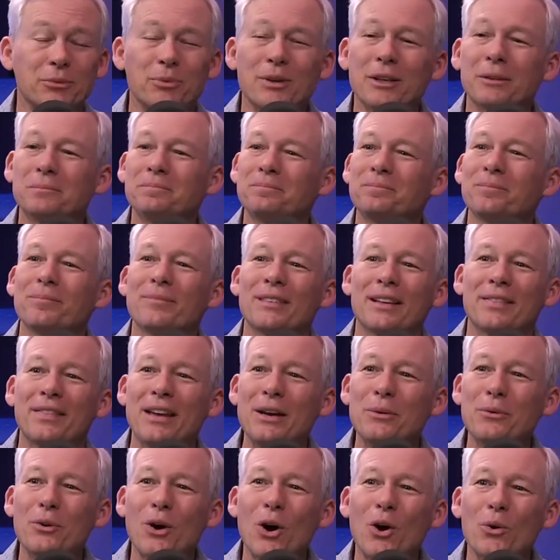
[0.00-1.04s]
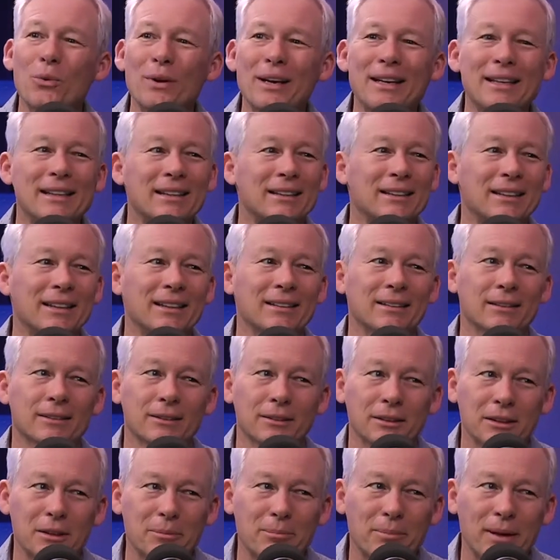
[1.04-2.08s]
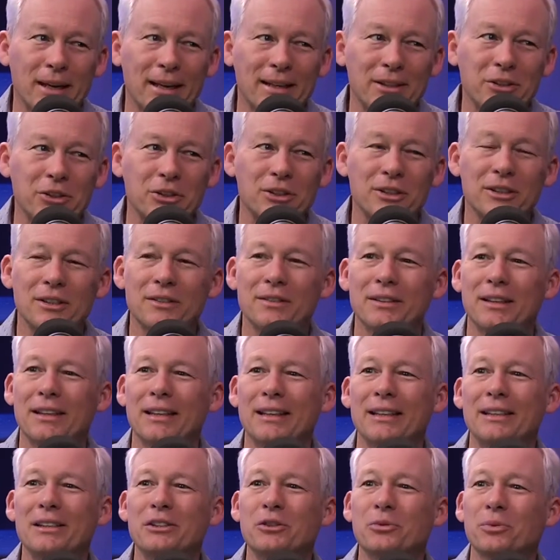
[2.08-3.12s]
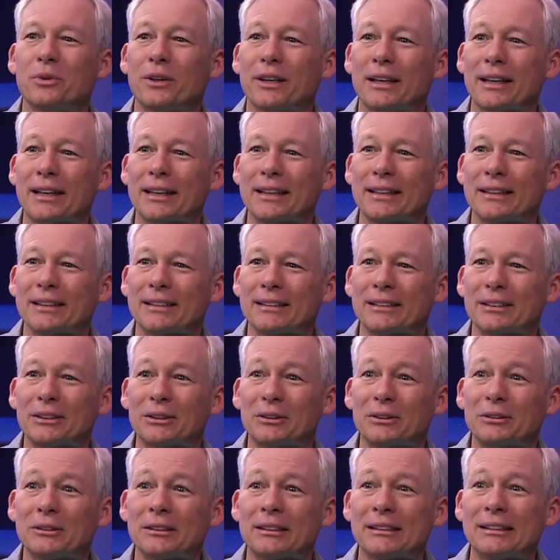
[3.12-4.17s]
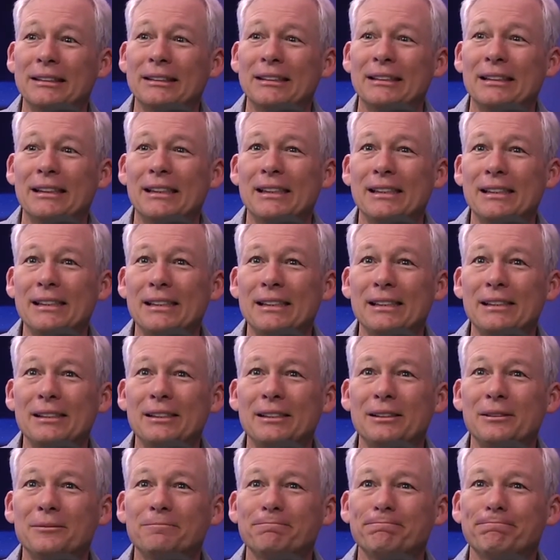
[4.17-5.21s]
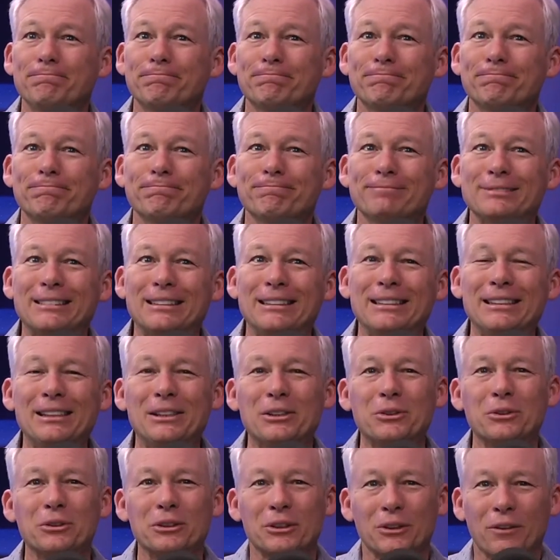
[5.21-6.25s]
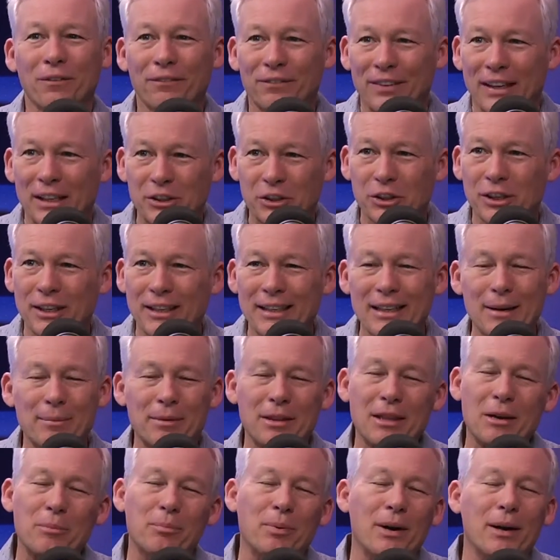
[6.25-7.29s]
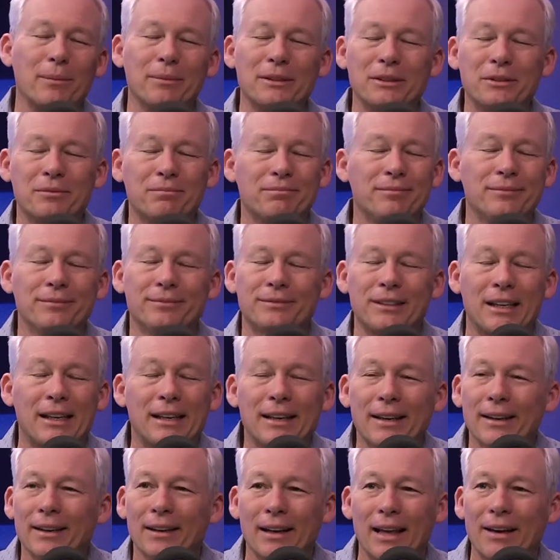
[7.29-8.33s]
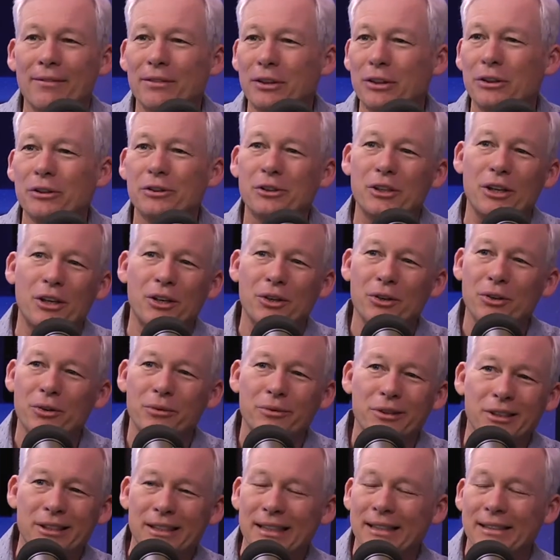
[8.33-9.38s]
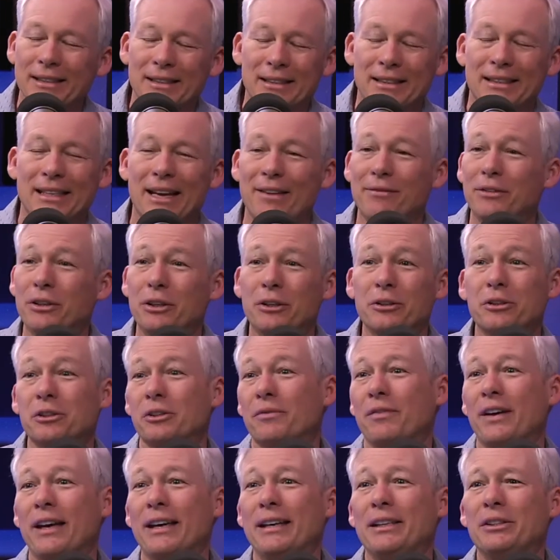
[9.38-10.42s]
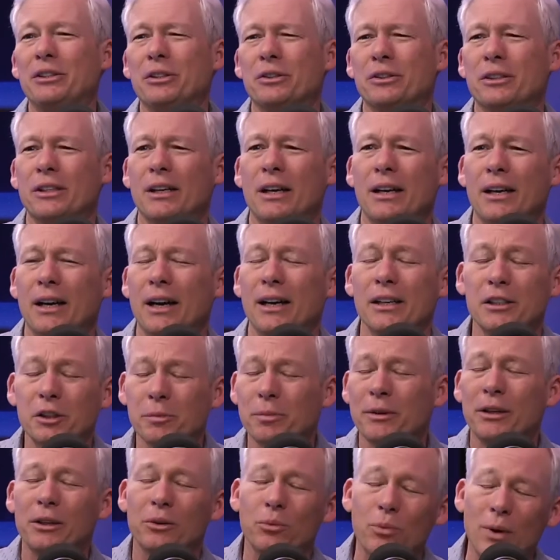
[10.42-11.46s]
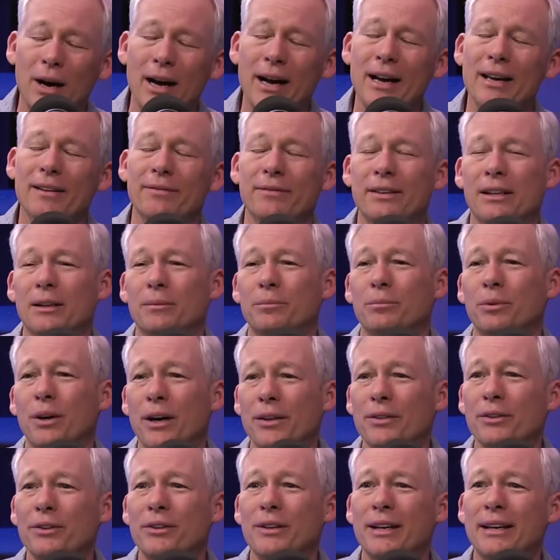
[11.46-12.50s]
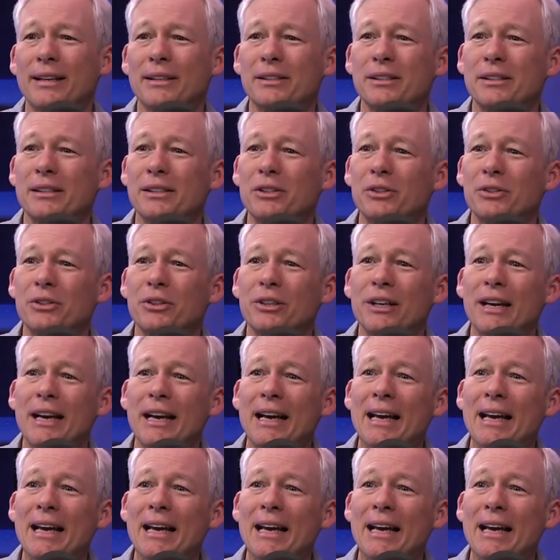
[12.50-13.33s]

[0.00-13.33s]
Well, mm. they were already getting a little impatient. The kids were getting a little, um, you know, a little fidgety. I mean, they're mm. probably 10, 11 years old, six and seven years of age. It's a husband and a wife and a brother and a sister.